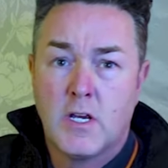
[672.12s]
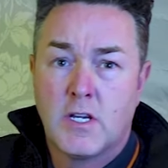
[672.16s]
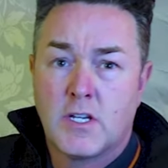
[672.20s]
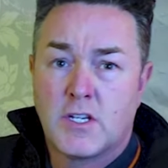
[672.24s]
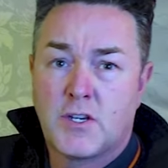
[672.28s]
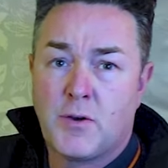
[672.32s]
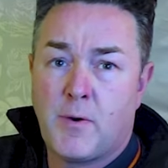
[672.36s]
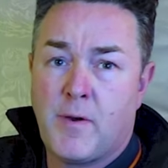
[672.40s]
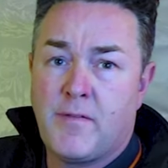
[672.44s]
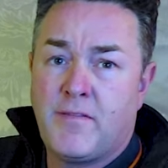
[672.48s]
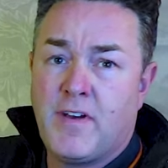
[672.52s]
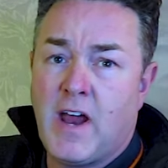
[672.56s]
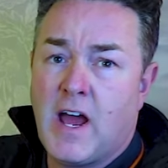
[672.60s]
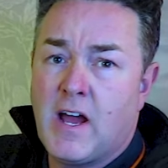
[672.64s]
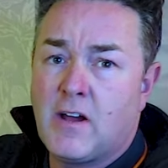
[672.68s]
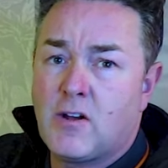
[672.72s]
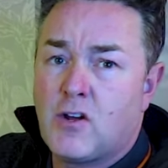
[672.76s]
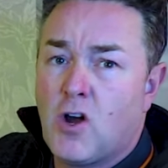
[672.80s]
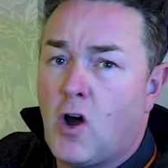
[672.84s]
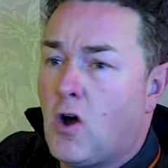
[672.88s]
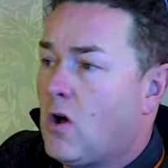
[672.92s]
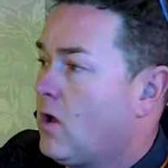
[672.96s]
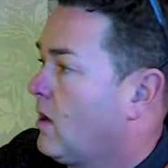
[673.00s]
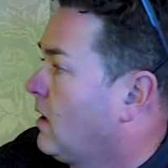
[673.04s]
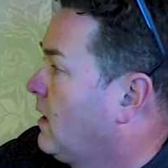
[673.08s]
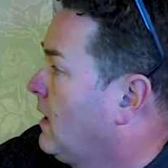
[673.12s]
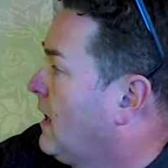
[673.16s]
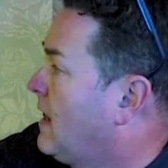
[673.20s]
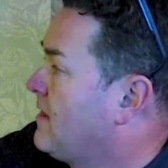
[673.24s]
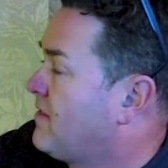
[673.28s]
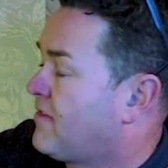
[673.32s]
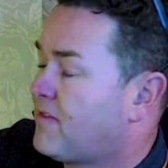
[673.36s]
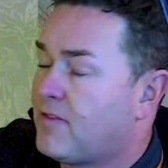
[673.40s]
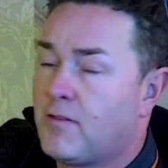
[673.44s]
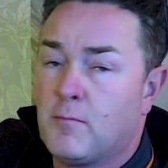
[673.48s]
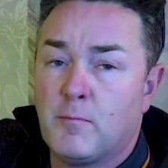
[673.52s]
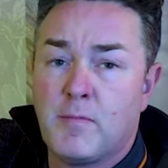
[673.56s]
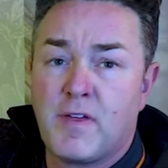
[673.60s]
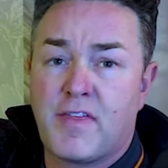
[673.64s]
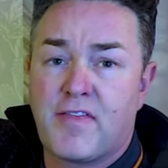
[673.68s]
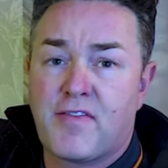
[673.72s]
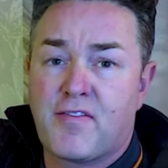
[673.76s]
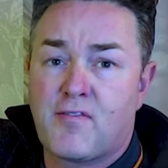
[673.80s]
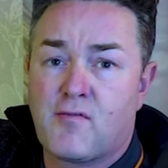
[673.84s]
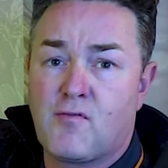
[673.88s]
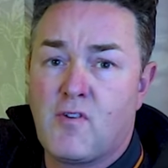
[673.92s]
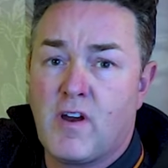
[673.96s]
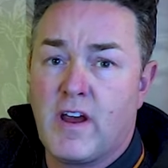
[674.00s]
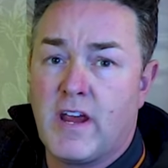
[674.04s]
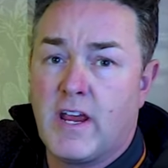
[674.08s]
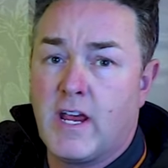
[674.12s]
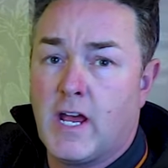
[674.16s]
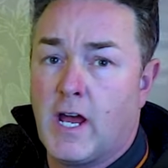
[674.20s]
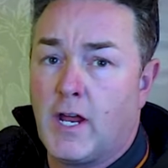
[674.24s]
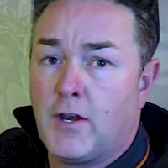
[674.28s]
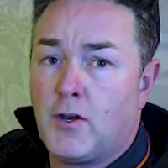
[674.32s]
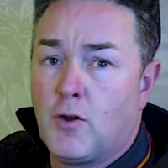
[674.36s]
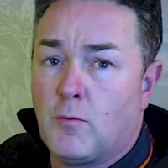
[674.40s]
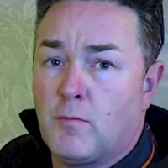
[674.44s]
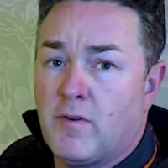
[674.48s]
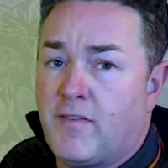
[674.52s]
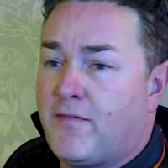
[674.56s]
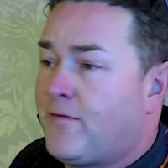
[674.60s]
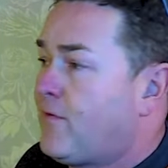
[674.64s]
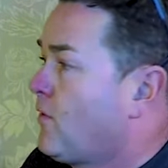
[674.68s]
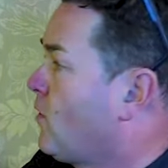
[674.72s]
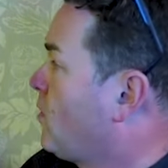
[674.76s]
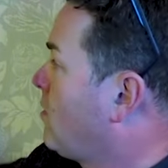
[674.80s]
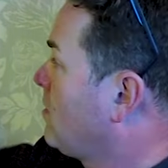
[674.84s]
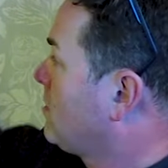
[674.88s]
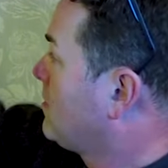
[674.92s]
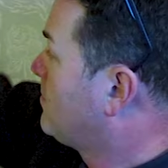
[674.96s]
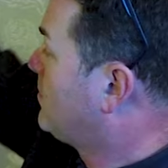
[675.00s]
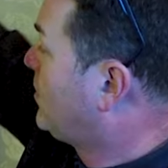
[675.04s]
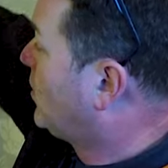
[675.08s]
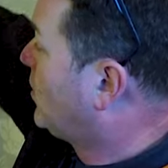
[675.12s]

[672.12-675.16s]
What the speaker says: So we've now got length number three and number four on the